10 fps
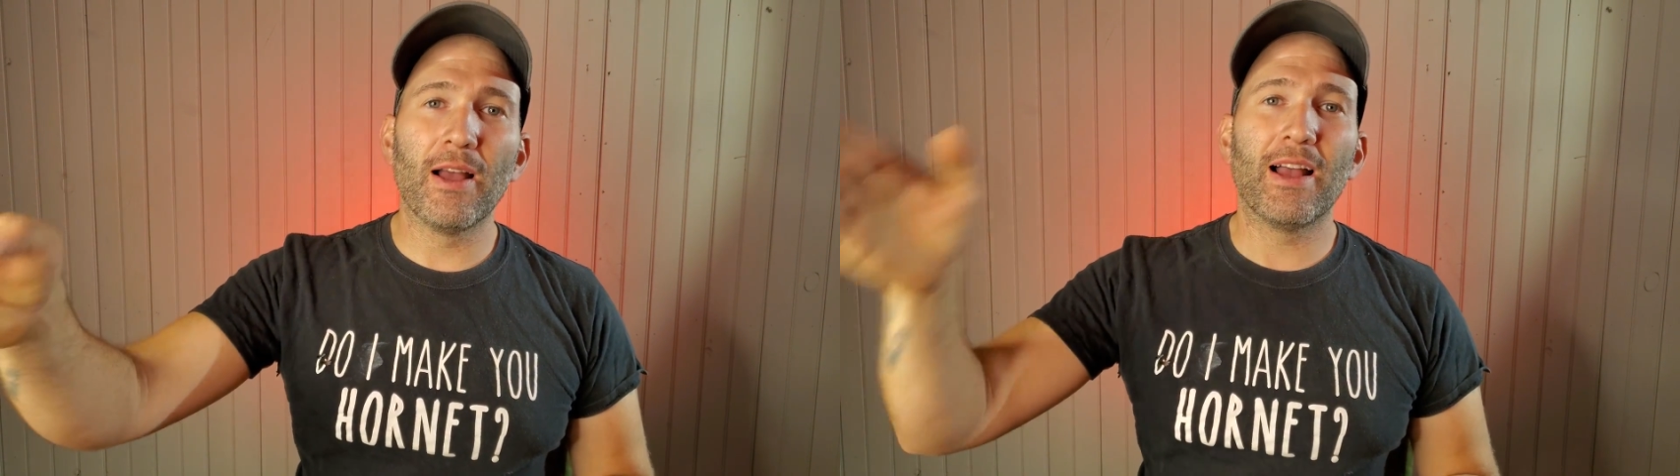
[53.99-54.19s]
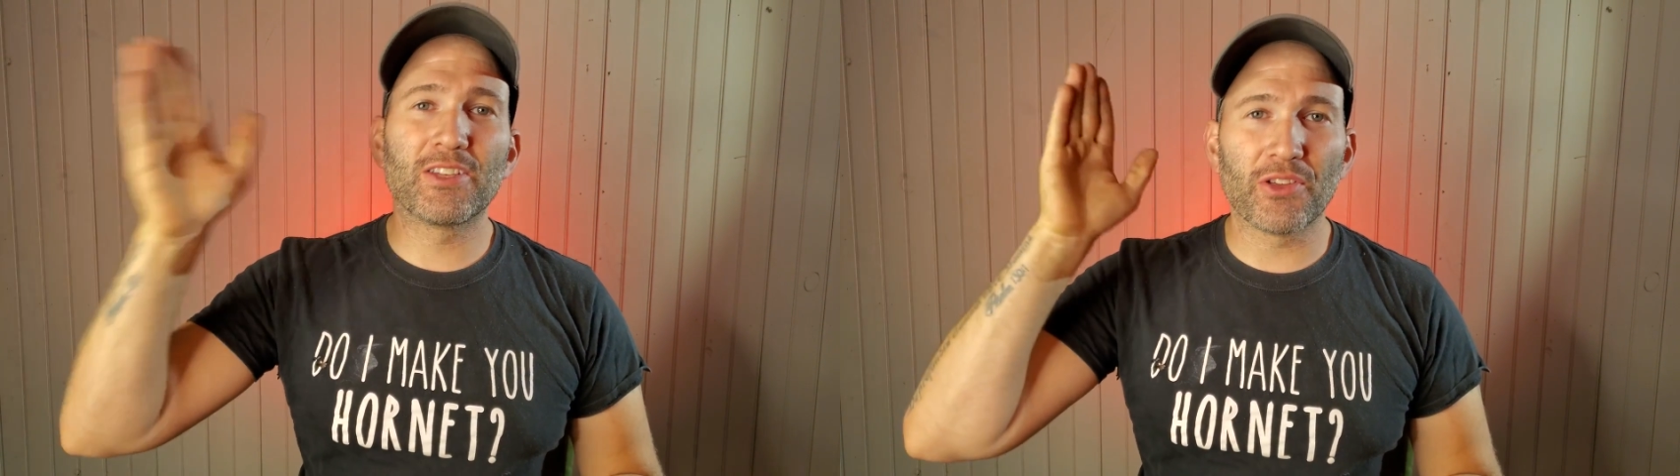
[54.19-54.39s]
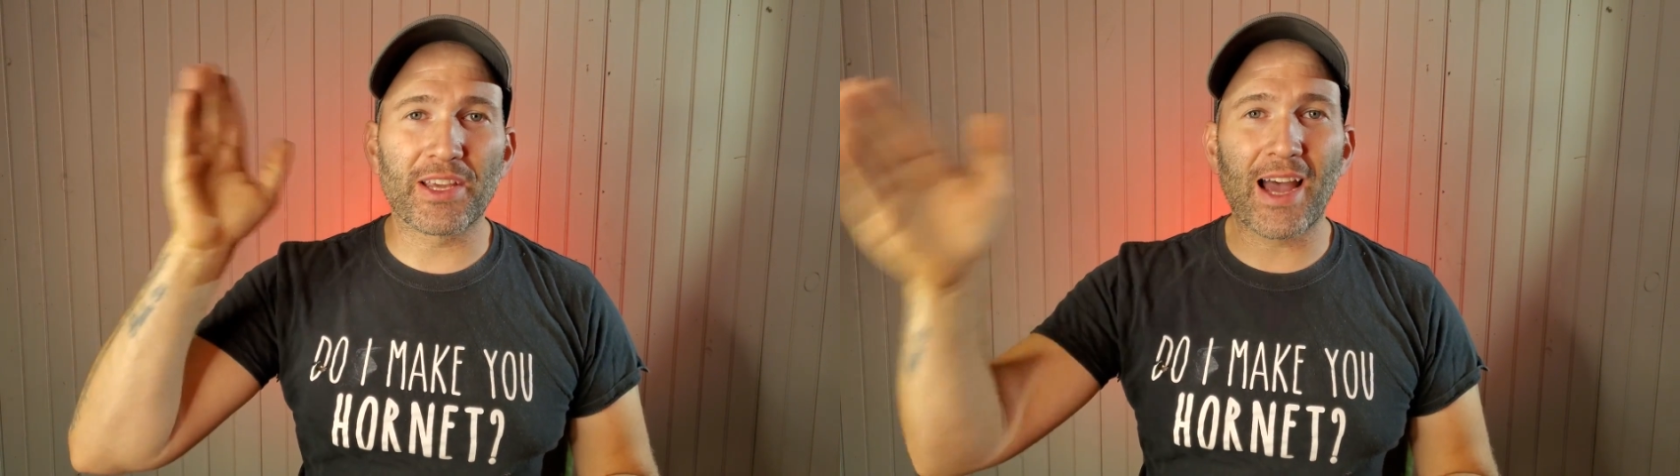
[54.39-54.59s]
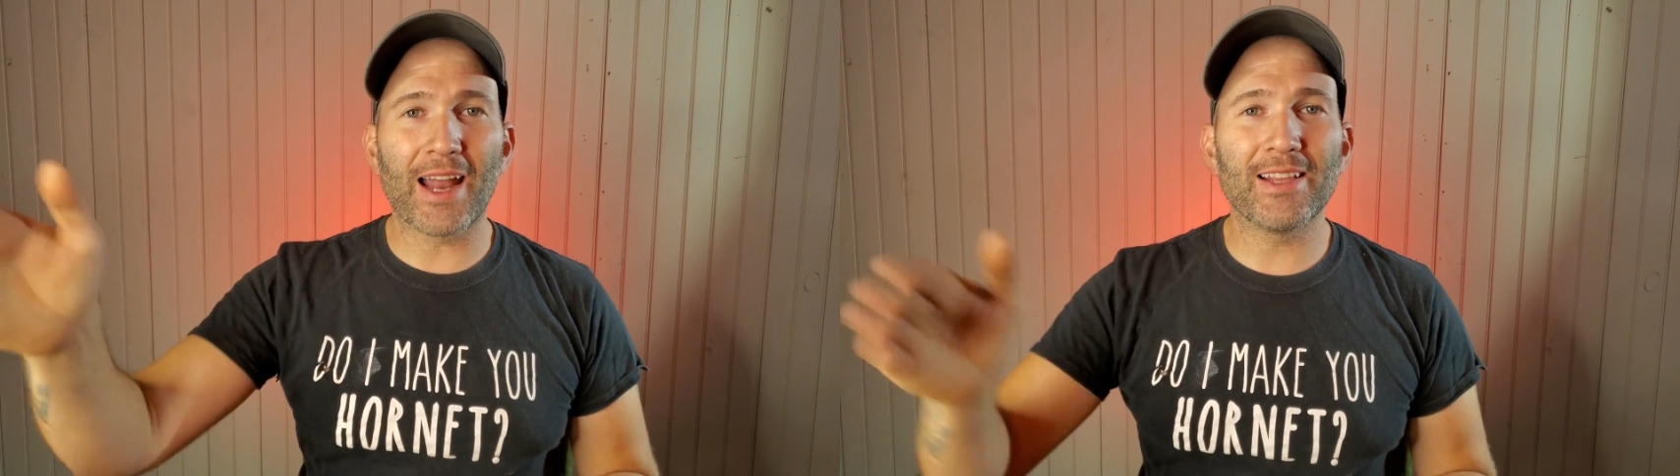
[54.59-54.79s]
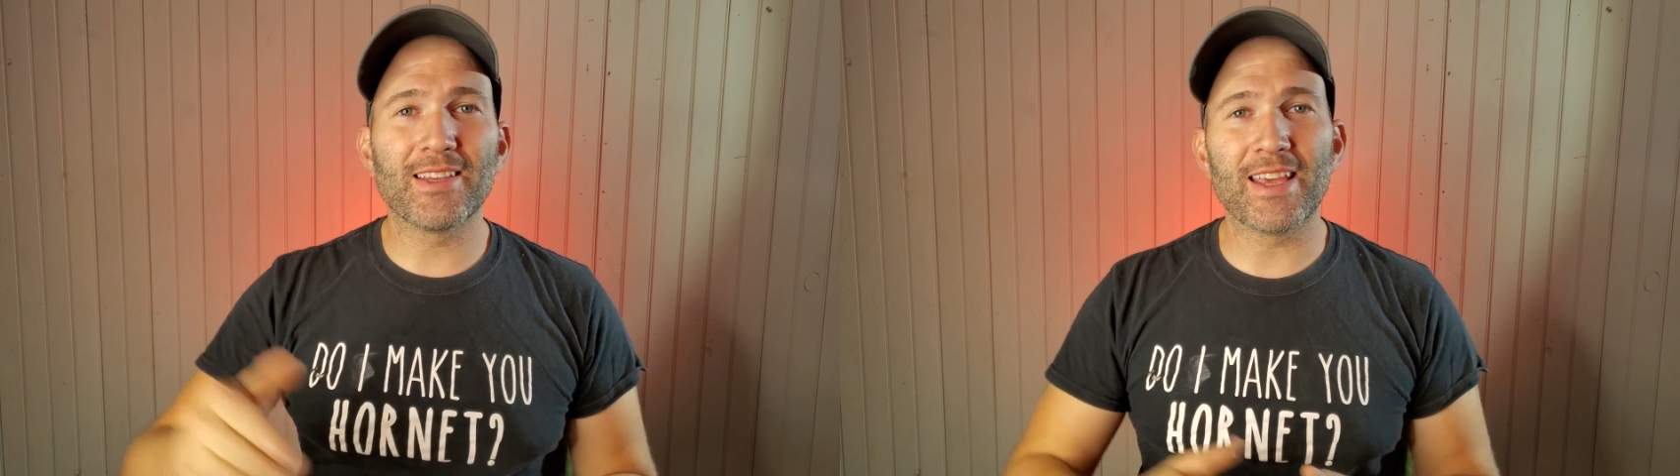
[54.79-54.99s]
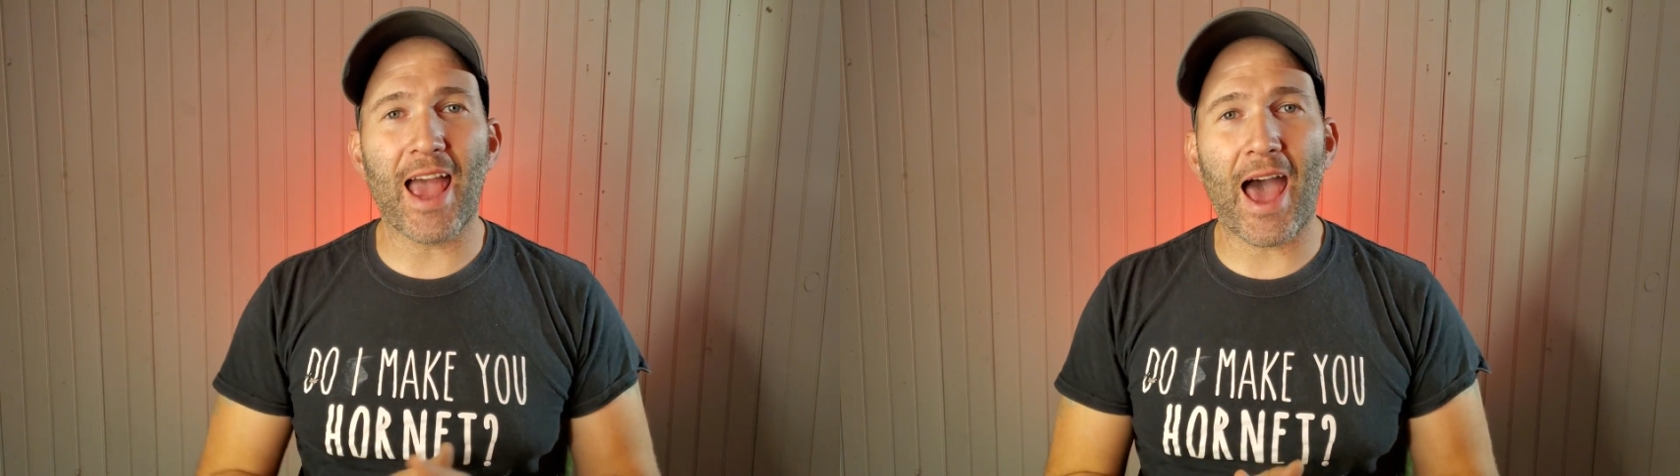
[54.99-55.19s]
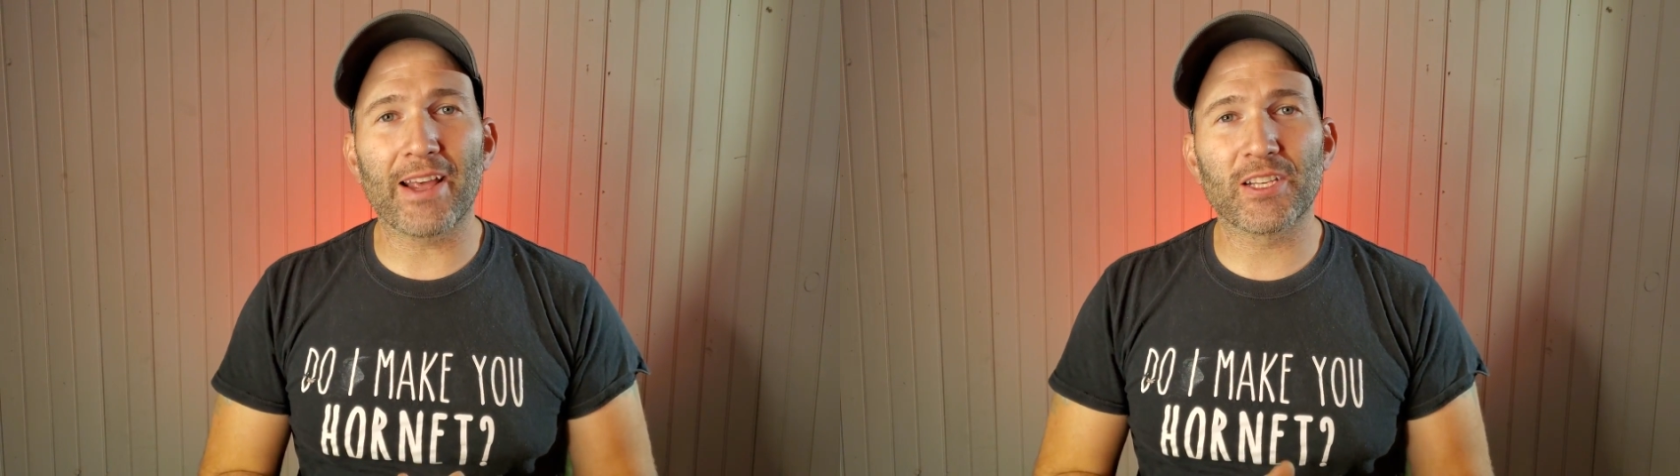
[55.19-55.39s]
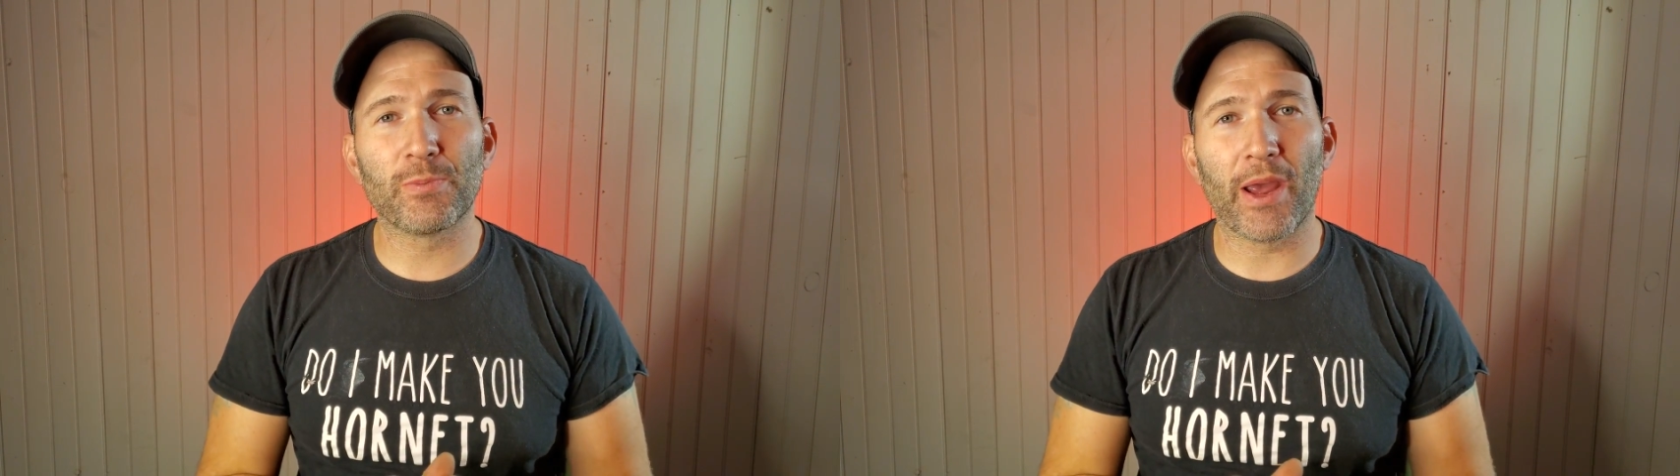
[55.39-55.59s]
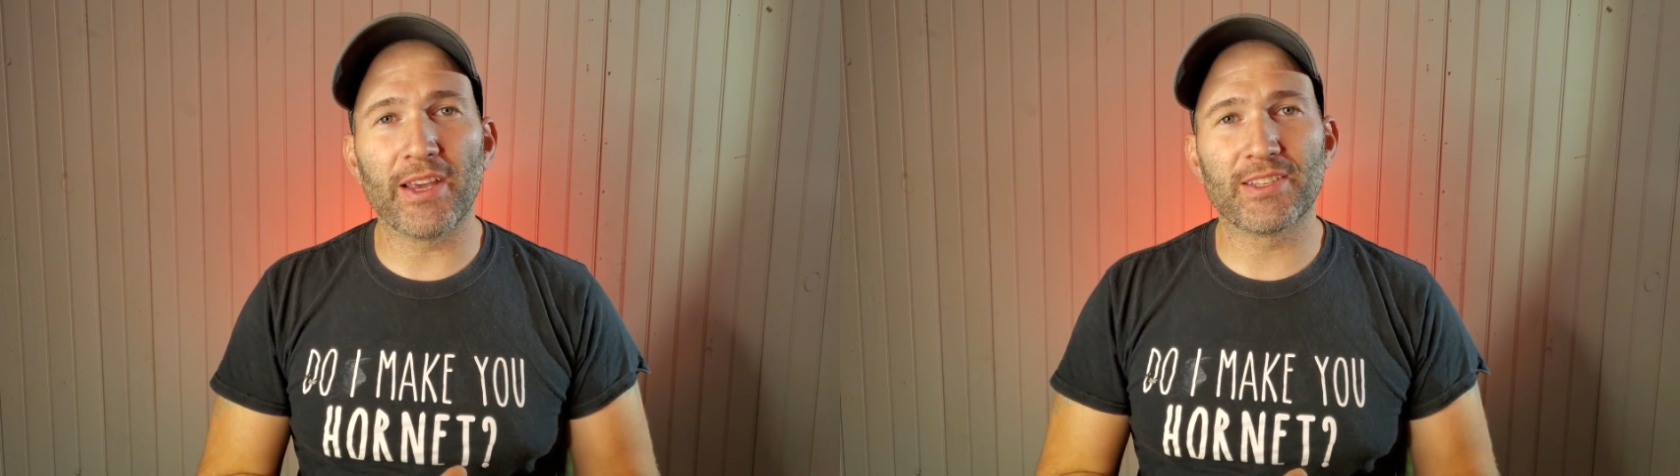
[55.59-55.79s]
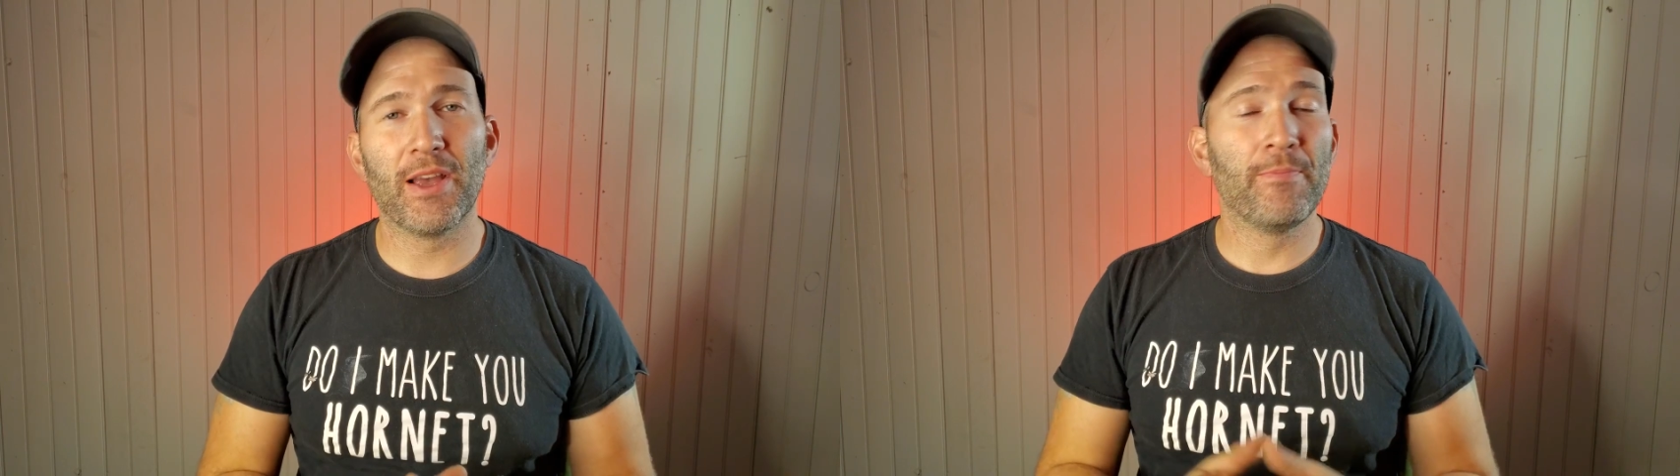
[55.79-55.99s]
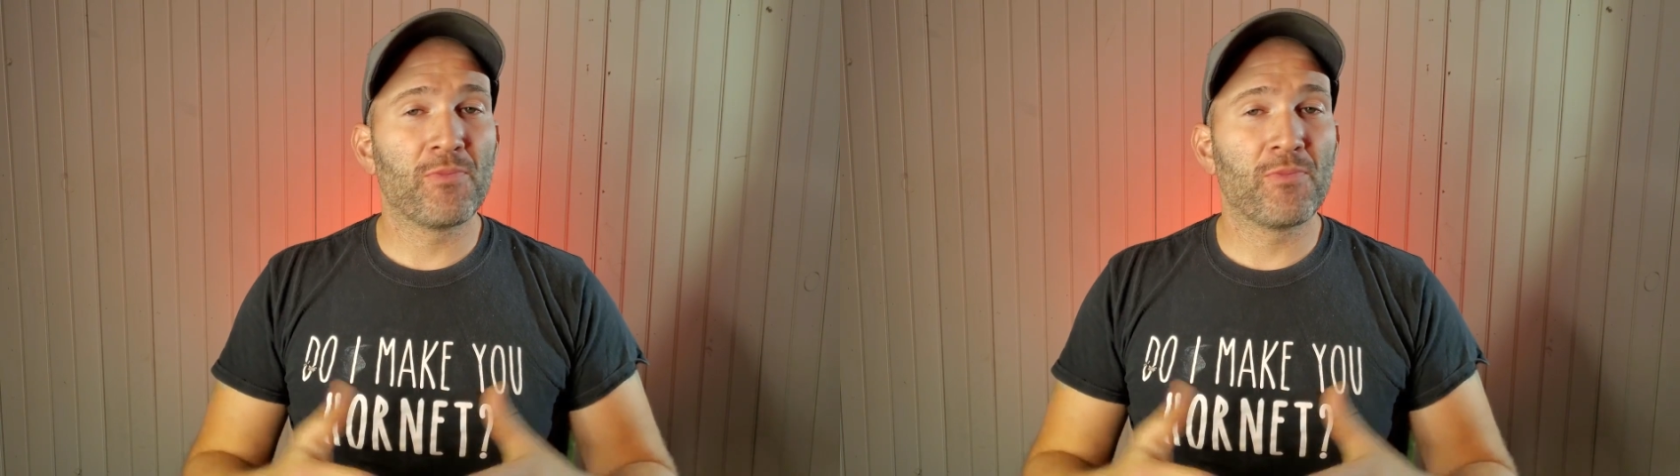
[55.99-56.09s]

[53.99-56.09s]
until they got into the attic space